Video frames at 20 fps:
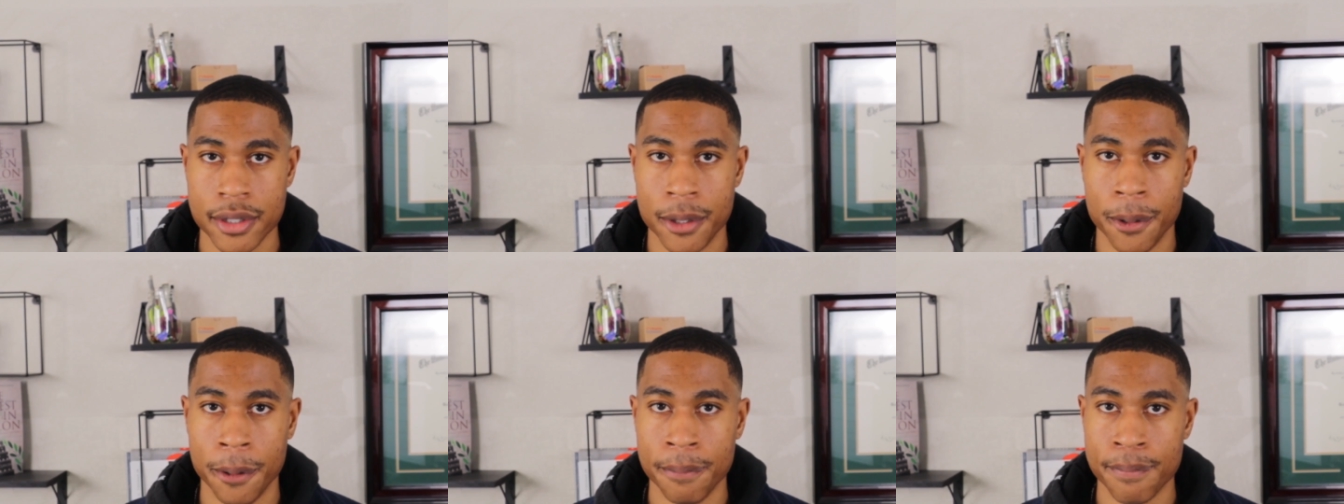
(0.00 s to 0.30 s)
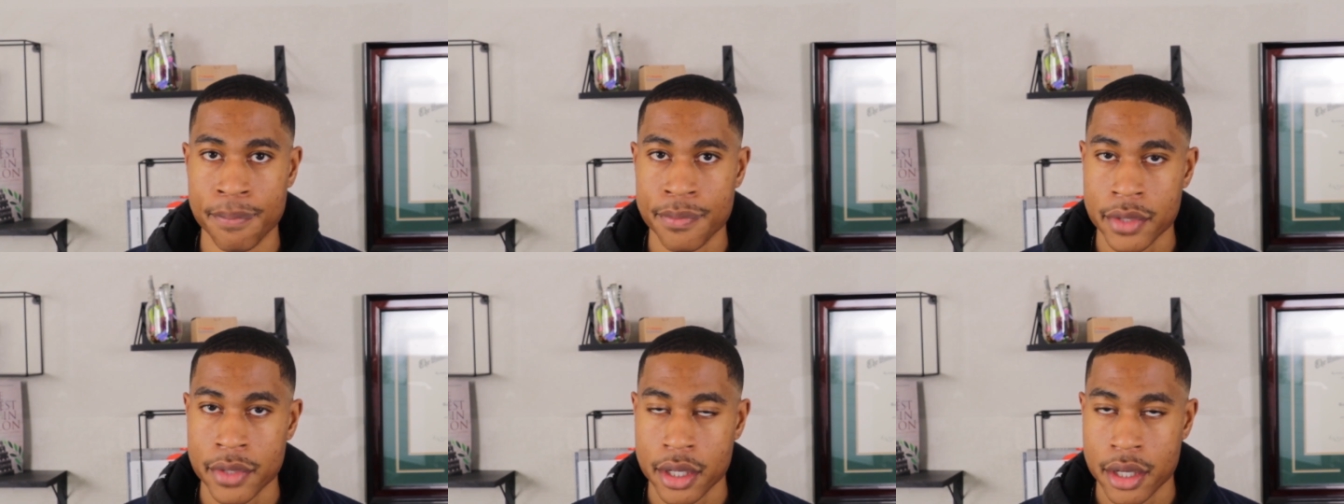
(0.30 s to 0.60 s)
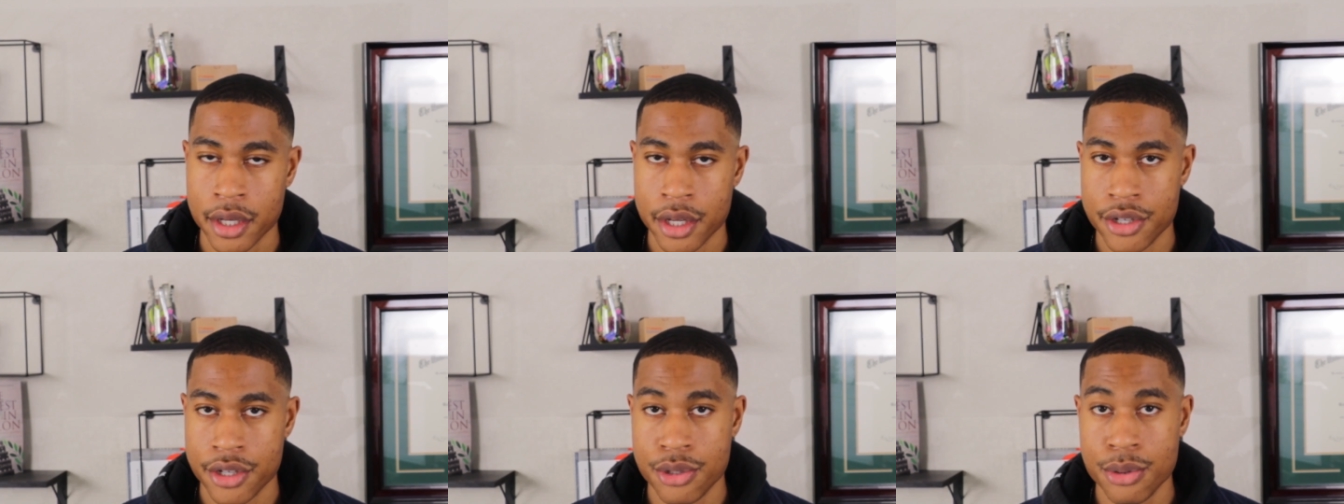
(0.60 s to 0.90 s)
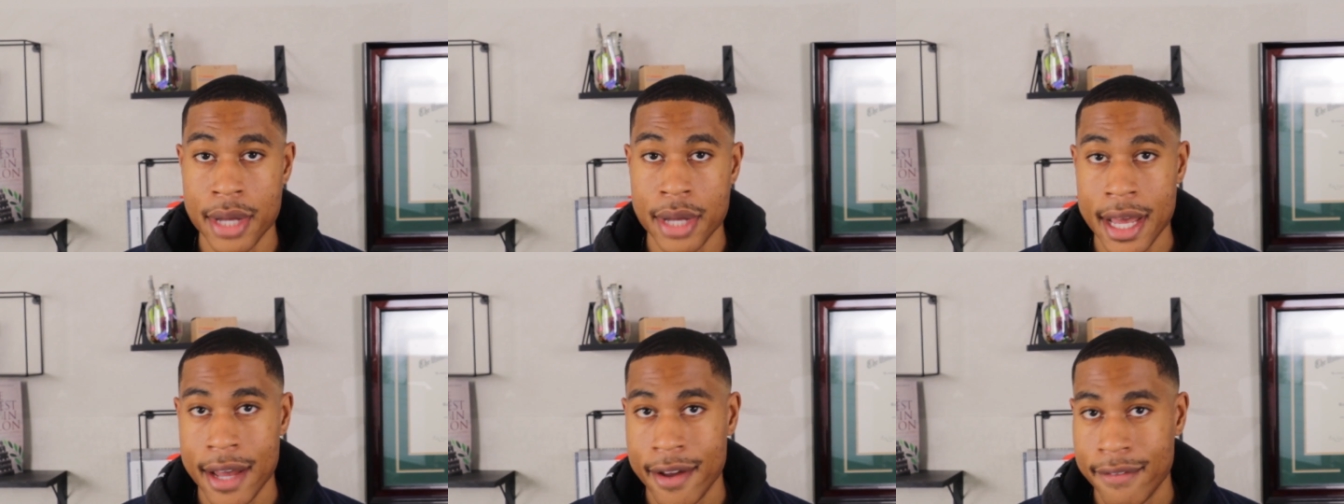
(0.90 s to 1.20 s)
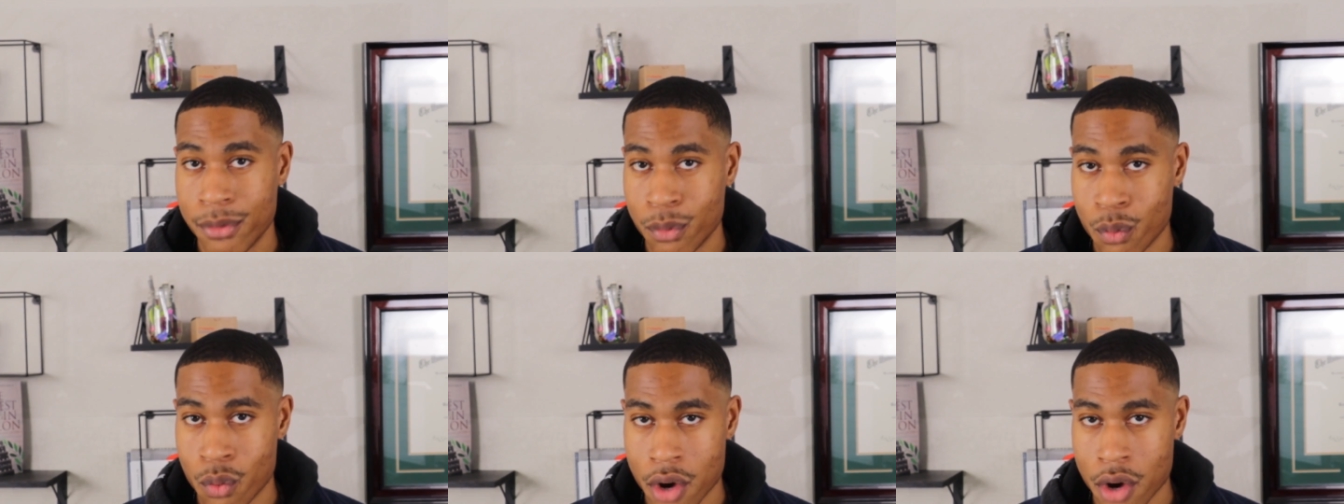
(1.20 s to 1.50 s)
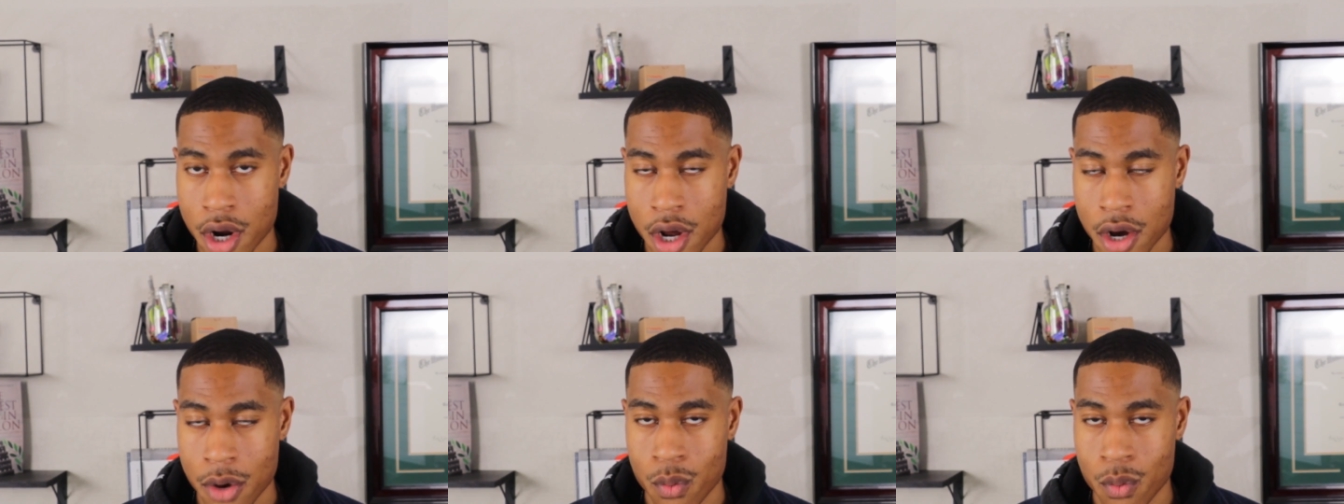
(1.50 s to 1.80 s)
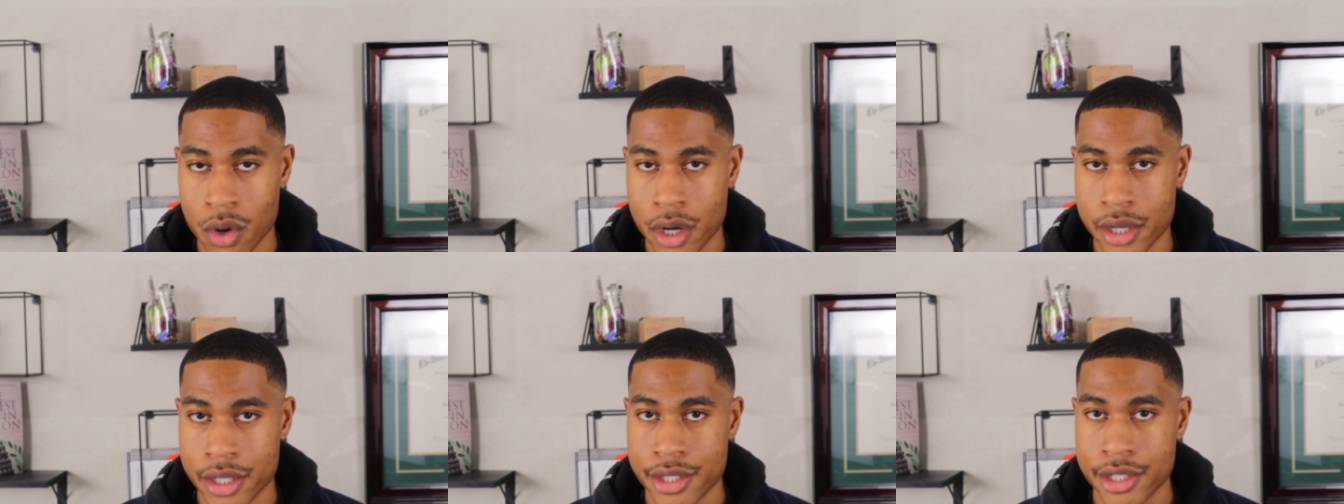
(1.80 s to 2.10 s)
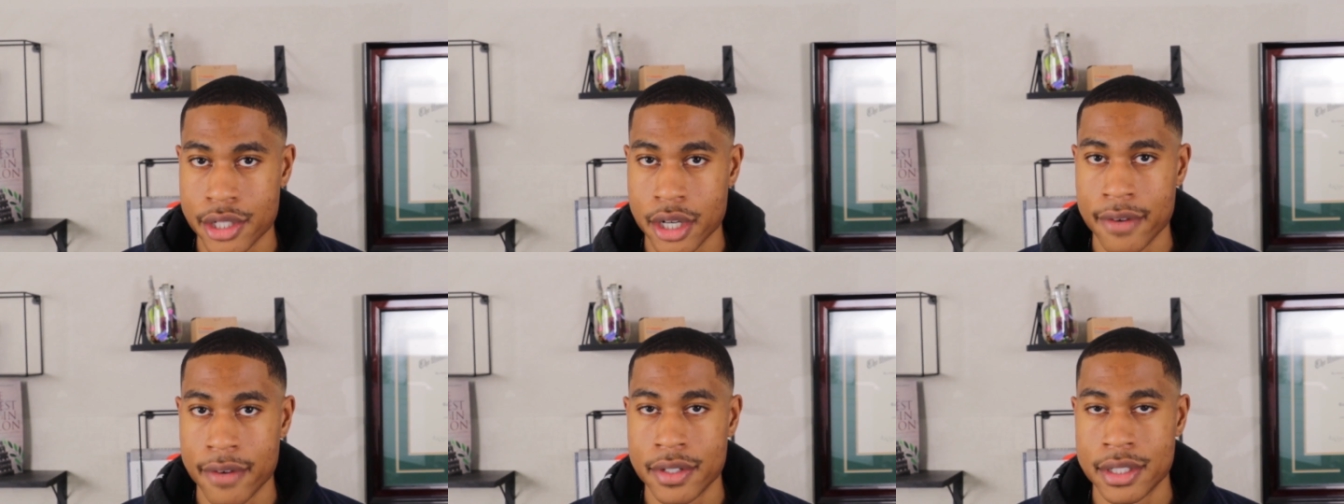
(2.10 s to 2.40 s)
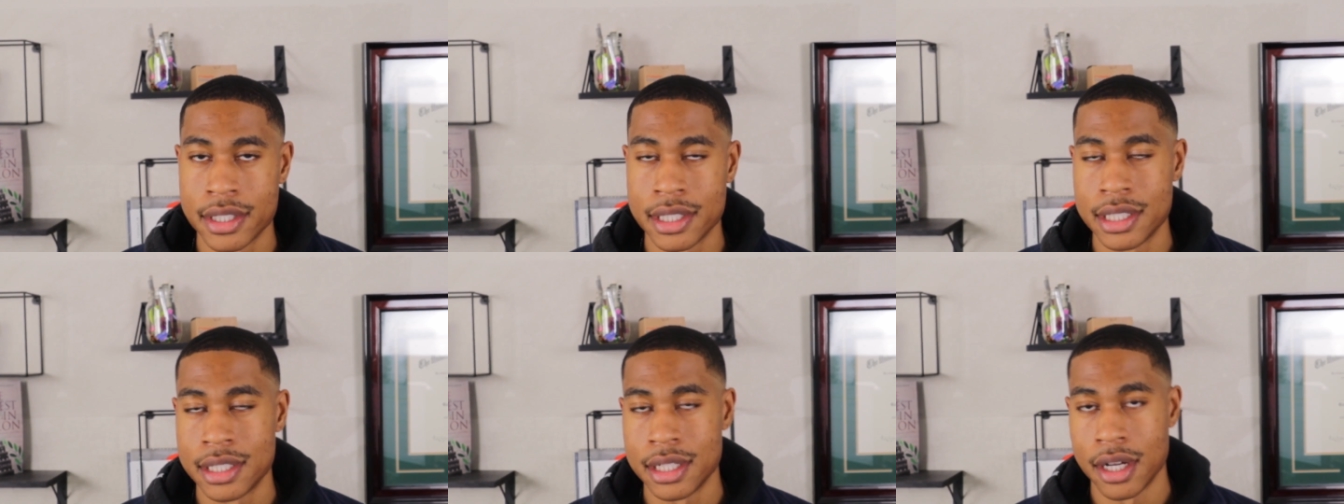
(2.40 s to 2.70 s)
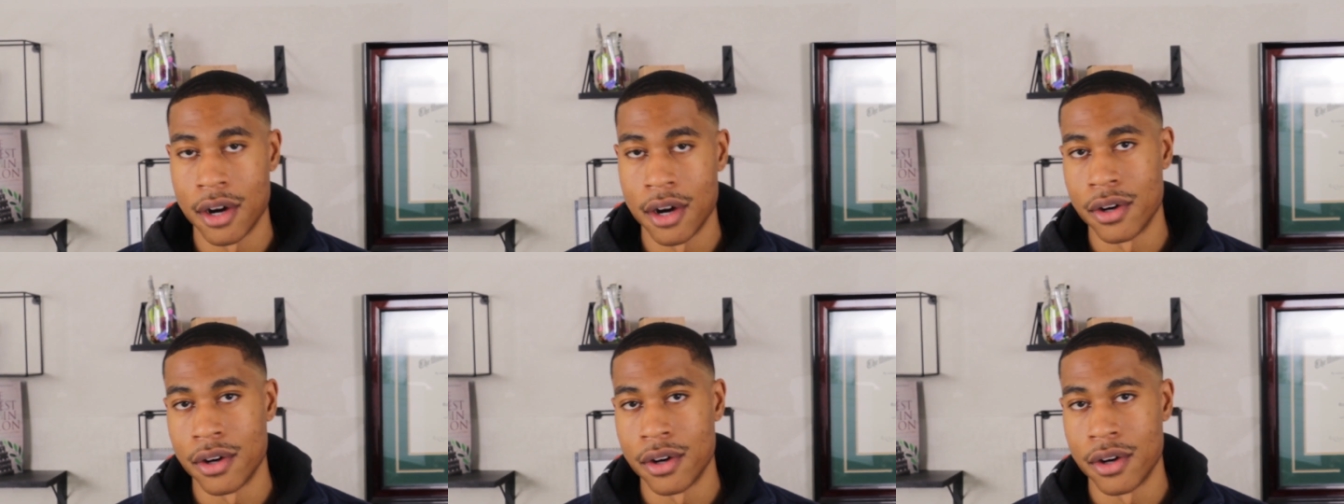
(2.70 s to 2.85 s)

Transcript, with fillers: So do have one-on-one services.